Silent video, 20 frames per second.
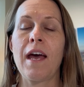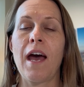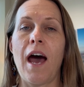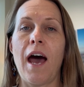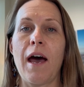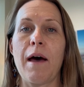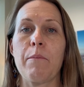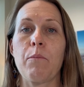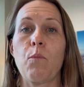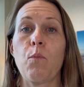
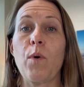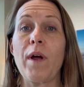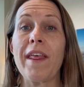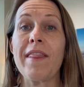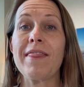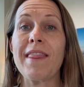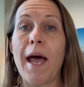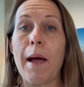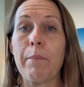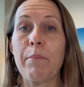
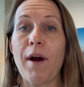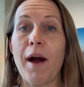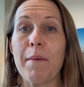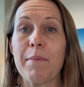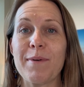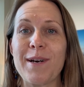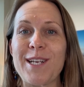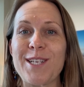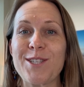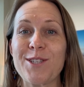when that
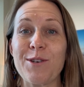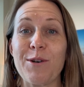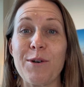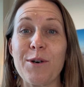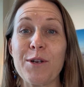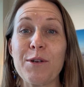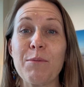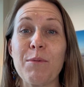property sold